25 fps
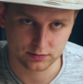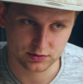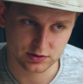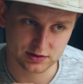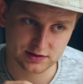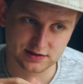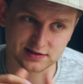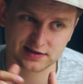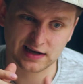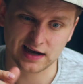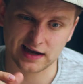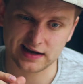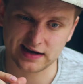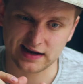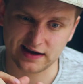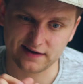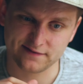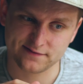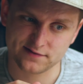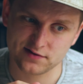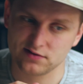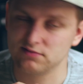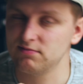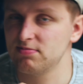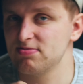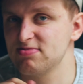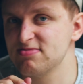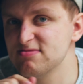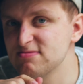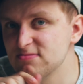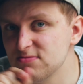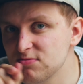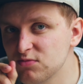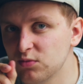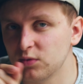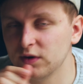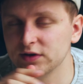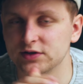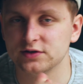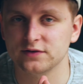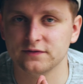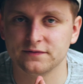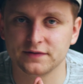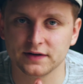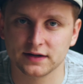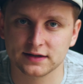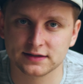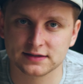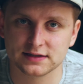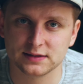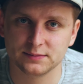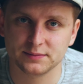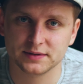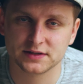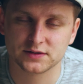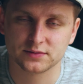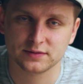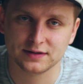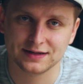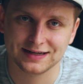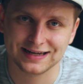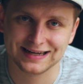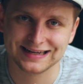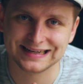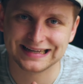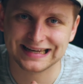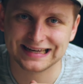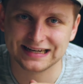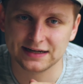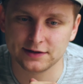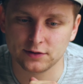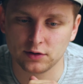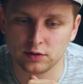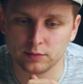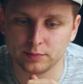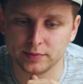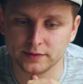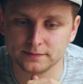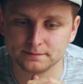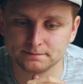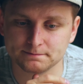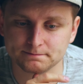You just kind of have to wet your fingers in between and get it open.